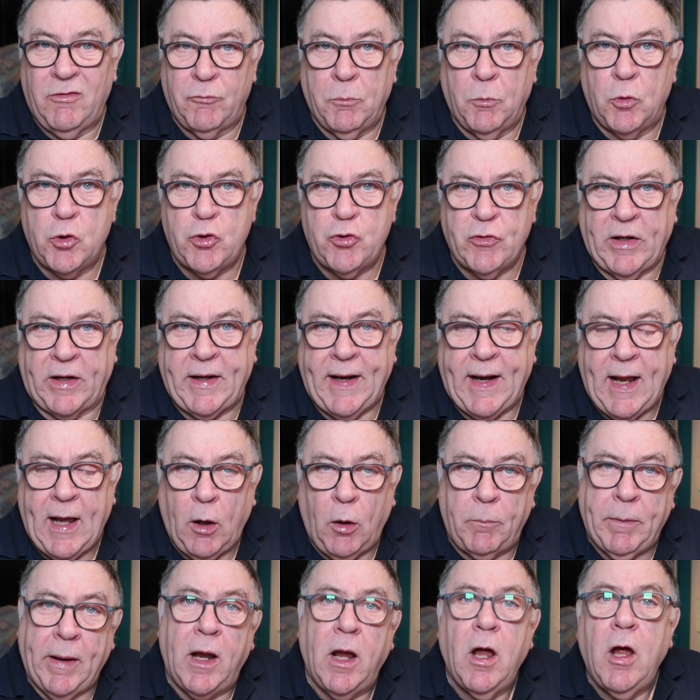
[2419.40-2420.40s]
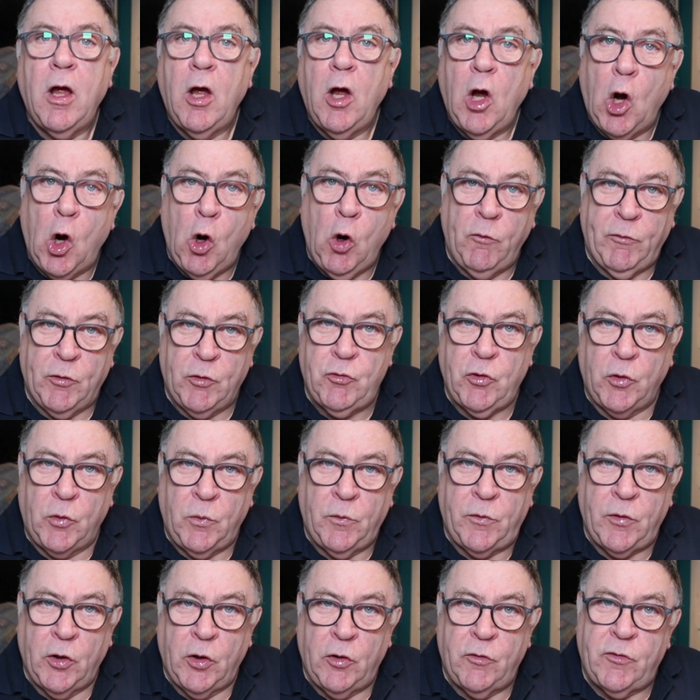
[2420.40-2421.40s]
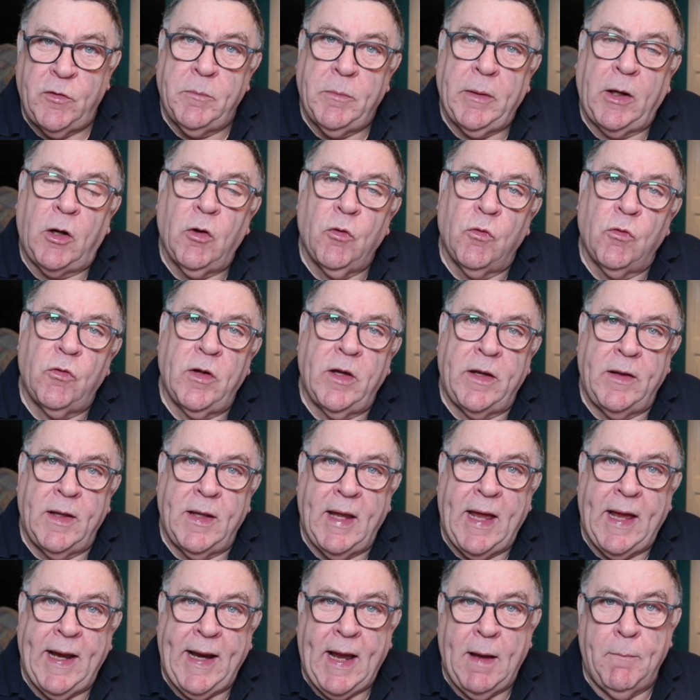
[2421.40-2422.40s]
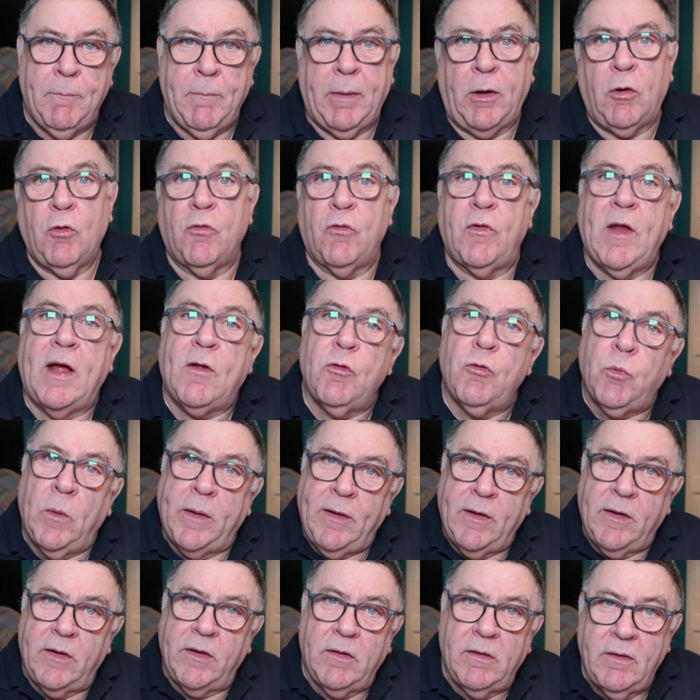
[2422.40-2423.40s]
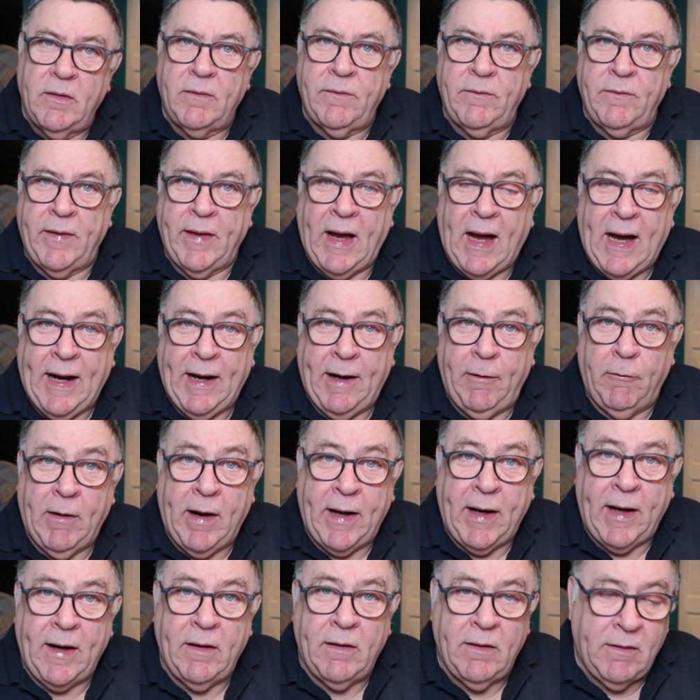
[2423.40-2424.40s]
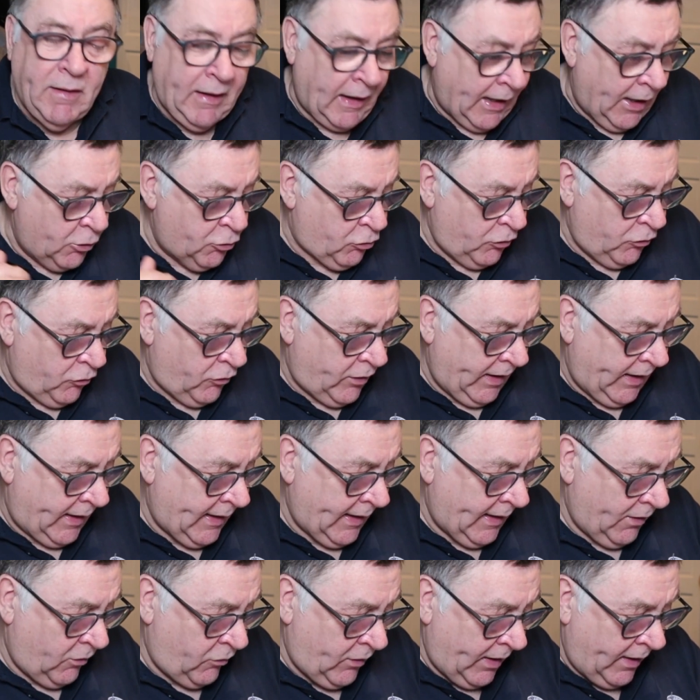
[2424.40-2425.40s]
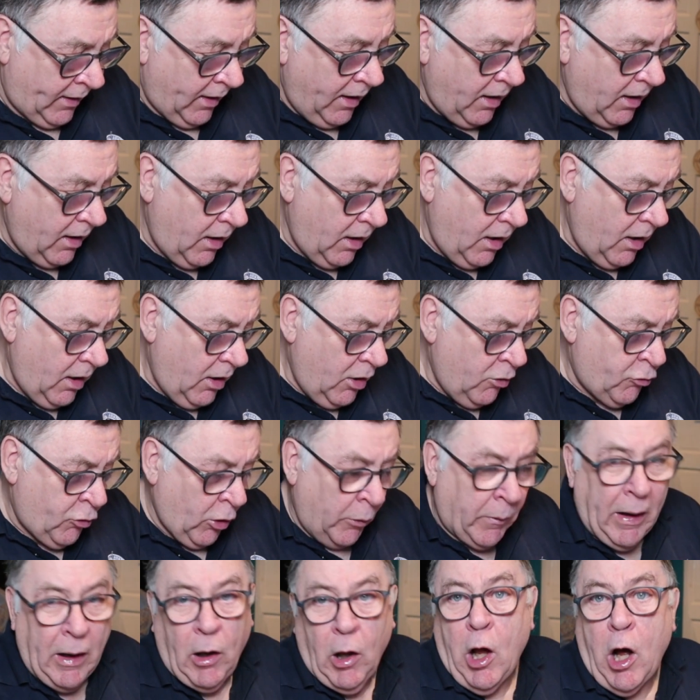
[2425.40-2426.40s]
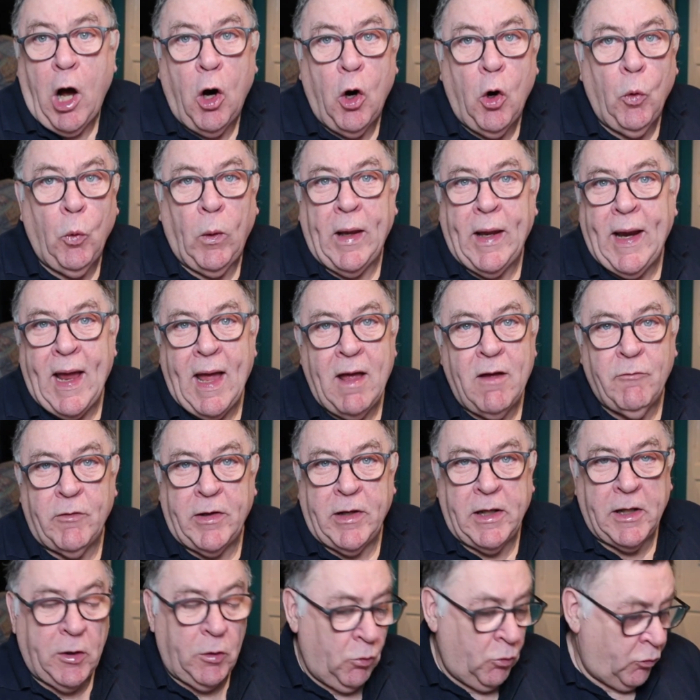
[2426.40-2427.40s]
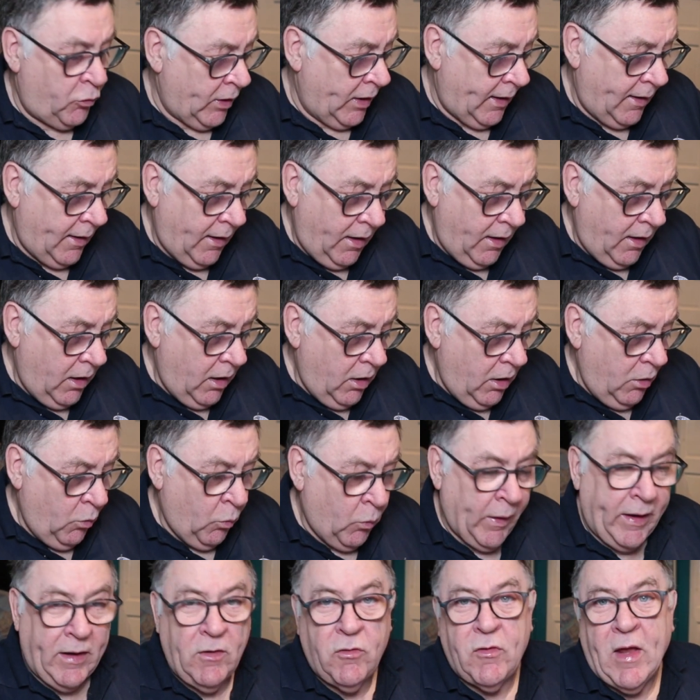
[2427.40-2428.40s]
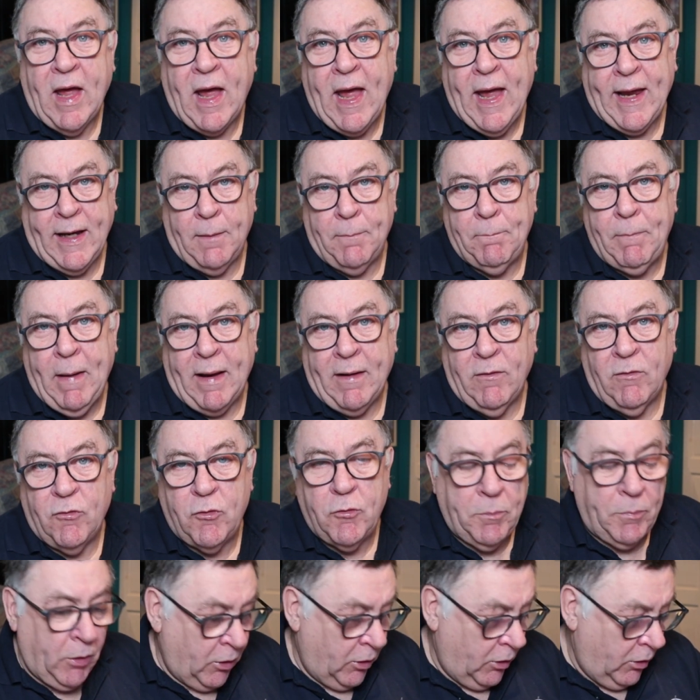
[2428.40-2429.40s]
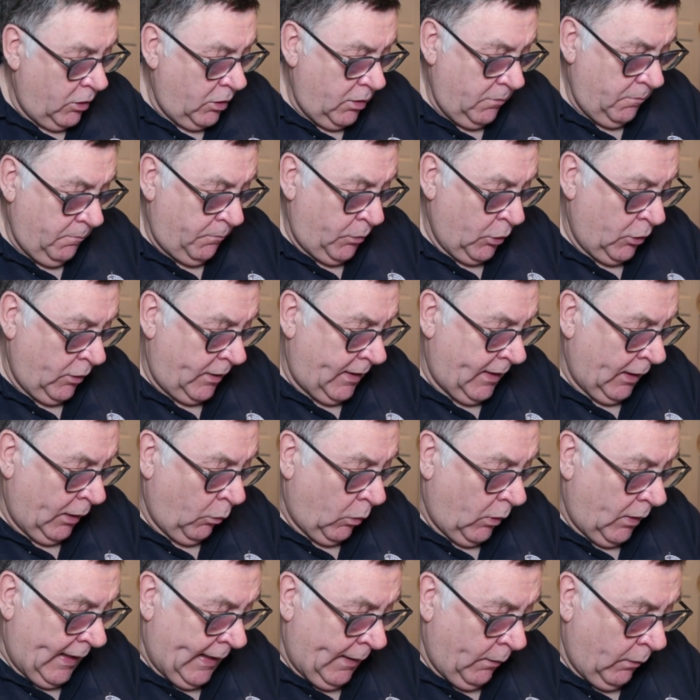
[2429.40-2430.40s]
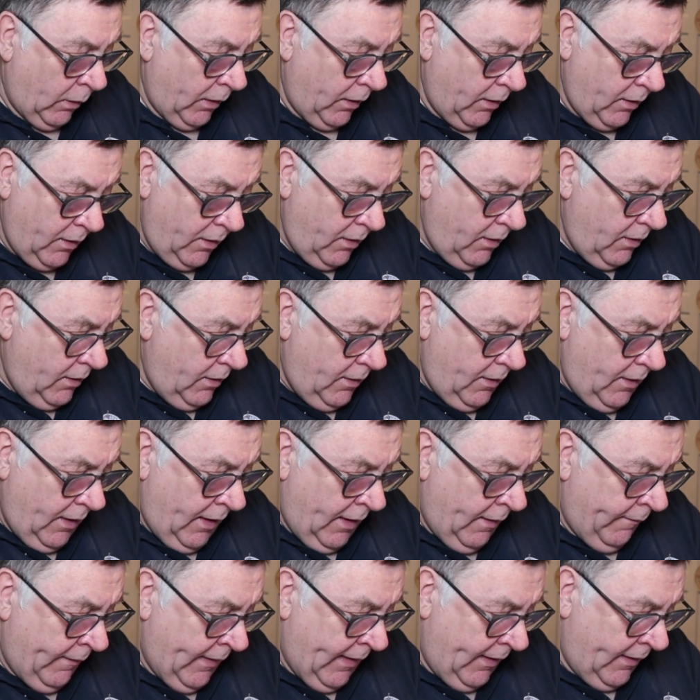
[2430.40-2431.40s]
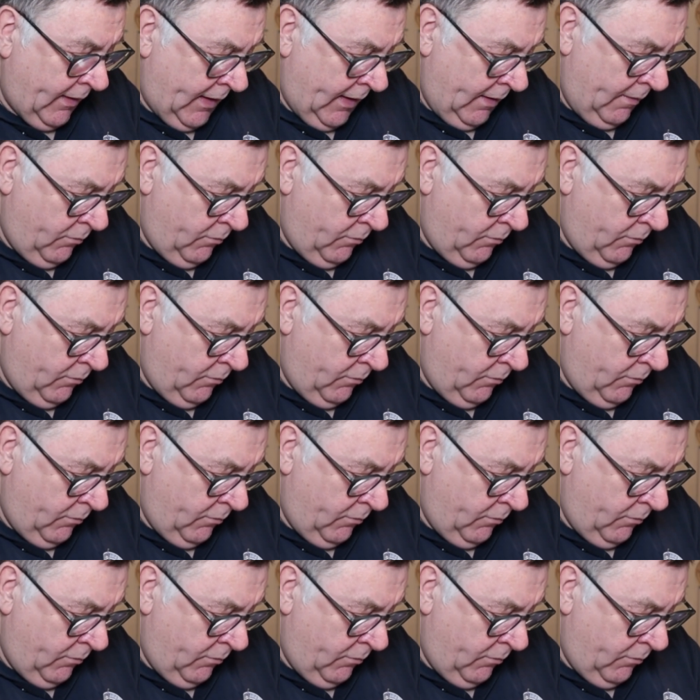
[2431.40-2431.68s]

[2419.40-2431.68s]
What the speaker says: as much as I can help it over 2:30 because in AM, because that's when the higher rate electricity kicks in. So I'll only ever use it when it's at 8 pence per kilowatt hour, and that